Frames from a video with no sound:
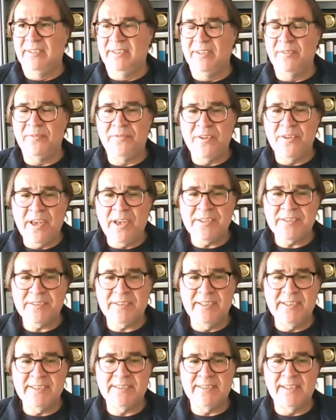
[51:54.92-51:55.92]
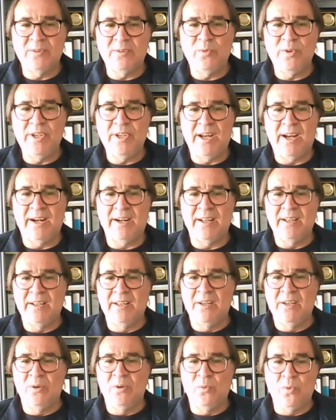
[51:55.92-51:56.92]
The first is that we are
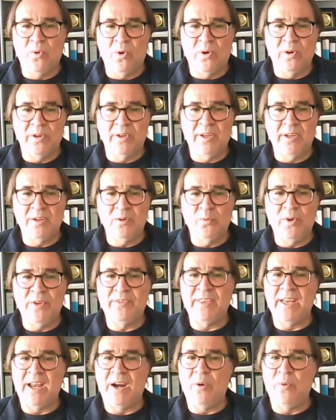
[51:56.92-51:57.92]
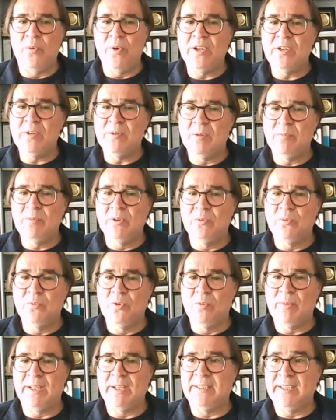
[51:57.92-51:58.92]
working with a renewable
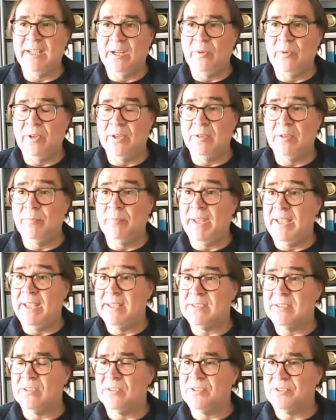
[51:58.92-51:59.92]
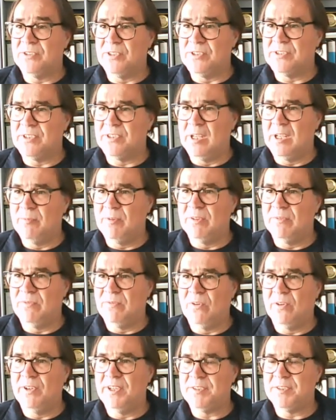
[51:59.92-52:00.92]
raw material based on sustainable
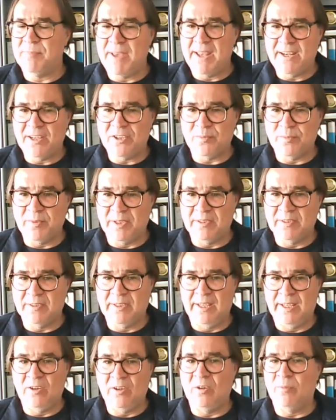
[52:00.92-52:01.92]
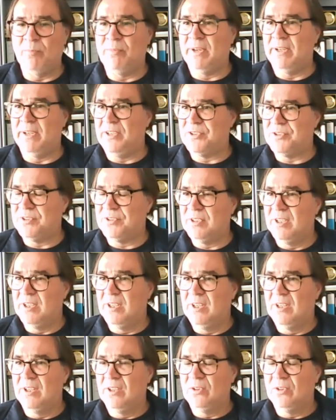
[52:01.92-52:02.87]
forest management in comparison